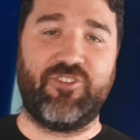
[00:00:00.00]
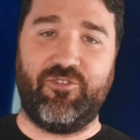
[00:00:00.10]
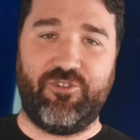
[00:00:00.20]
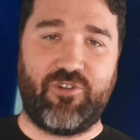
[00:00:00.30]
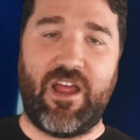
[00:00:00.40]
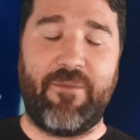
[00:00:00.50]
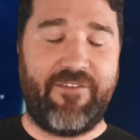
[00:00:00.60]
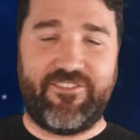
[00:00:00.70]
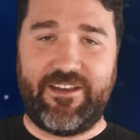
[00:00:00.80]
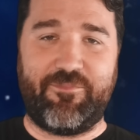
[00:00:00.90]
Don't do crime.
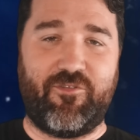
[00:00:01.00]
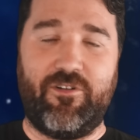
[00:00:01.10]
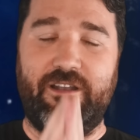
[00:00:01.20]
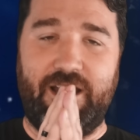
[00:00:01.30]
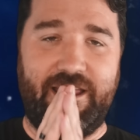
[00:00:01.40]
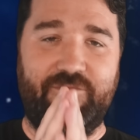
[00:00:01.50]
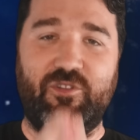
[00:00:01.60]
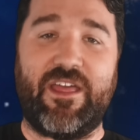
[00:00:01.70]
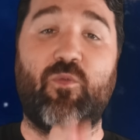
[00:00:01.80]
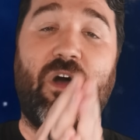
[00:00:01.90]
I've said it before. If
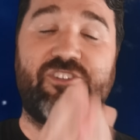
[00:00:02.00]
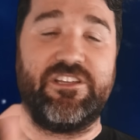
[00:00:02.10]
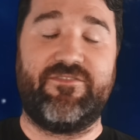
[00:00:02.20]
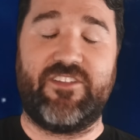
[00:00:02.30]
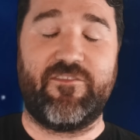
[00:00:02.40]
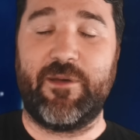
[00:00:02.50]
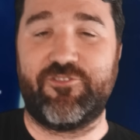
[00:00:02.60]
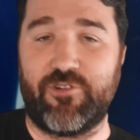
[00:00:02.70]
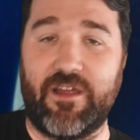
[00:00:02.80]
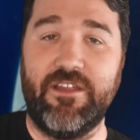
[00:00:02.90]
you like watching stuff
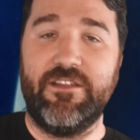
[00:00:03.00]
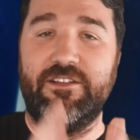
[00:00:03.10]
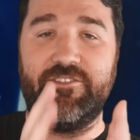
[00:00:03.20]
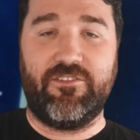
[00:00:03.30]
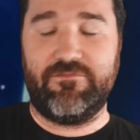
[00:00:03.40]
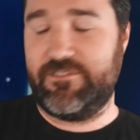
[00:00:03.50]
about true crime, don't.